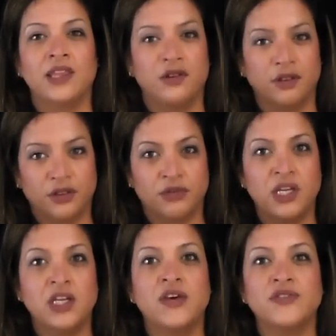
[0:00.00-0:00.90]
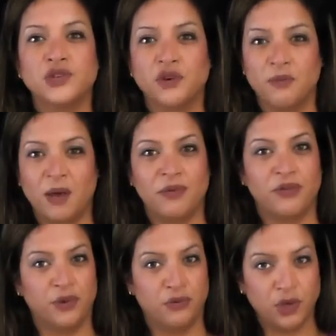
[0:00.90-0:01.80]
There are three nerves to remember
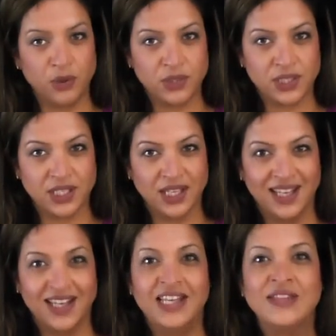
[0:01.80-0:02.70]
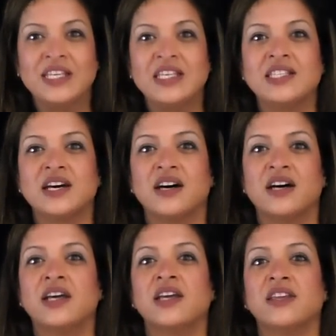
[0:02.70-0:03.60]
from the roots. These
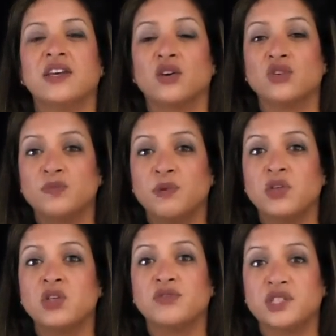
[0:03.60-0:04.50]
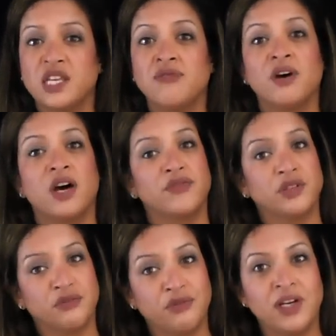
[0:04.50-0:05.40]
are the contribution of C5 to
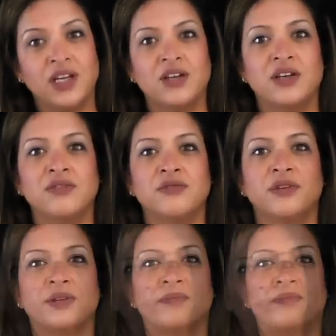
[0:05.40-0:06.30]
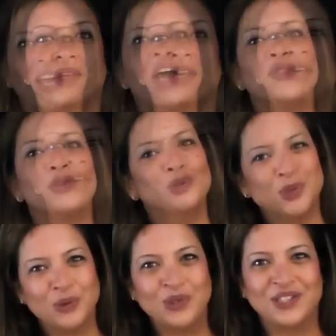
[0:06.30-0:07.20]
the phrenic nerve, the
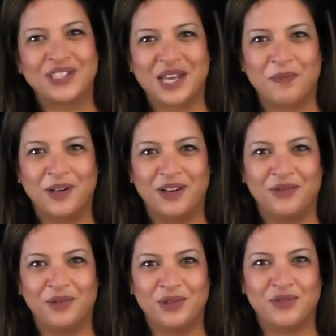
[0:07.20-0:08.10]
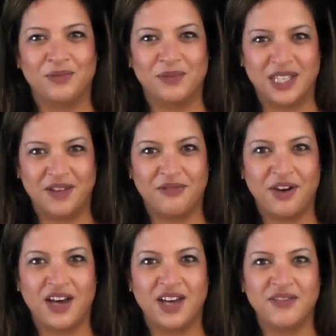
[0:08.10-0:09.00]
dorsal scapular root from
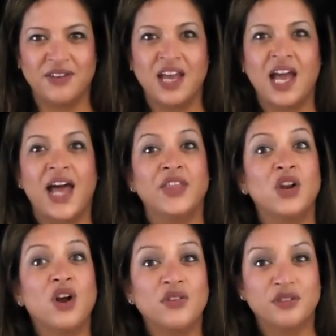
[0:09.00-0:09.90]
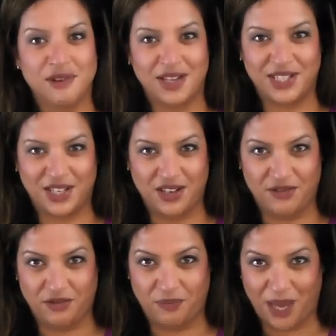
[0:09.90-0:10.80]
C5 and the long thoracic
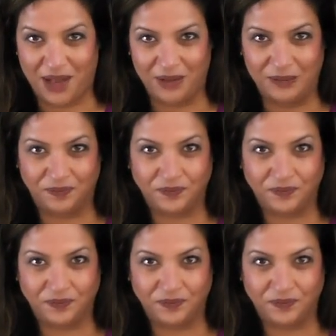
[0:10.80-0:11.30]
nerve of Bell.